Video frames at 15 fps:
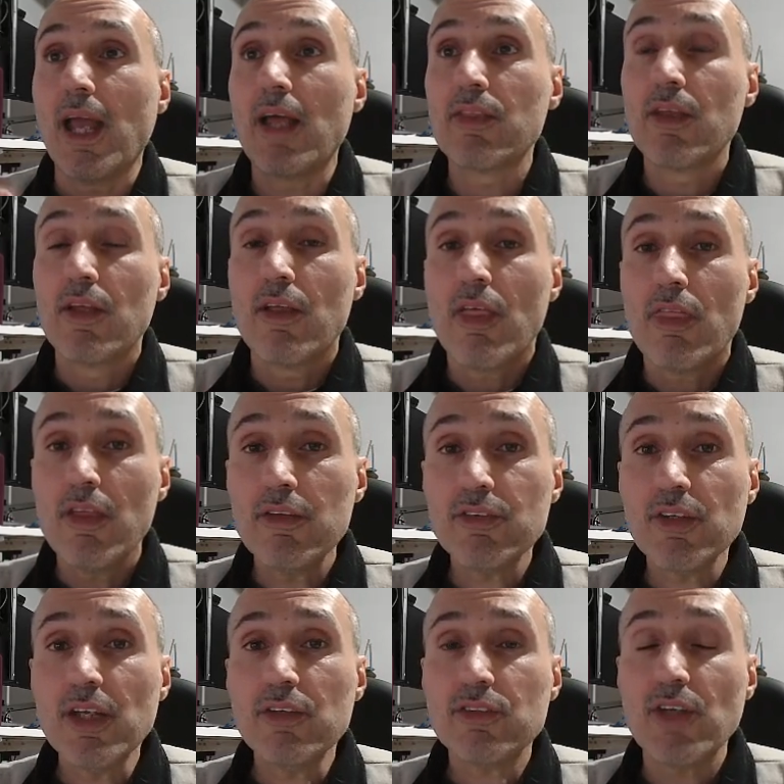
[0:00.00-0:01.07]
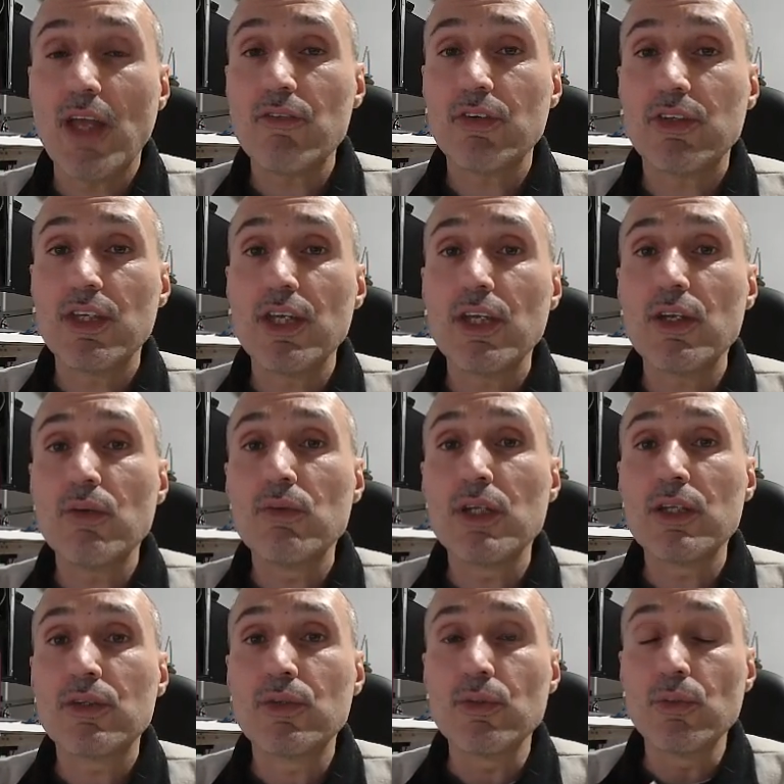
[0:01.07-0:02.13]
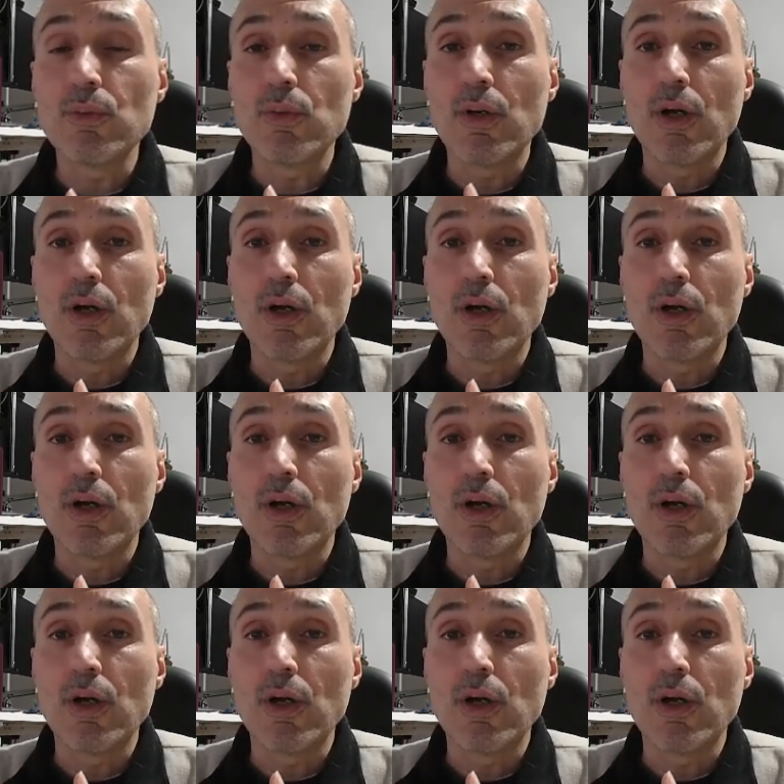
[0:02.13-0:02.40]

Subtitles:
And this is everything you need to